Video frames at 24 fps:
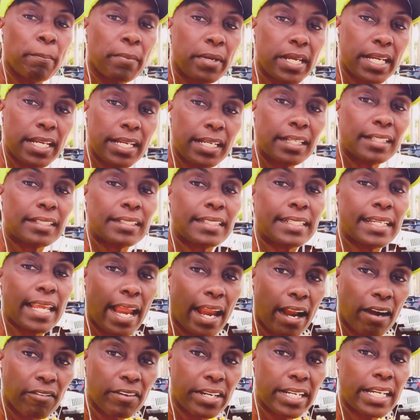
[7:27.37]
meat,
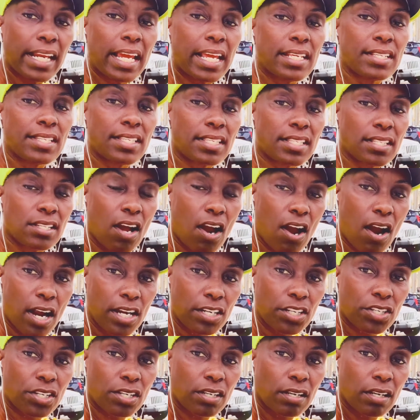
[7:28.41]
dairy, and
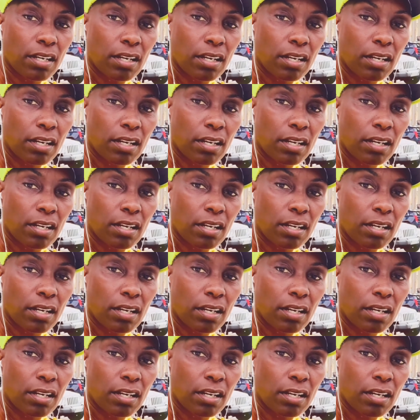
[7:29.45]
starch,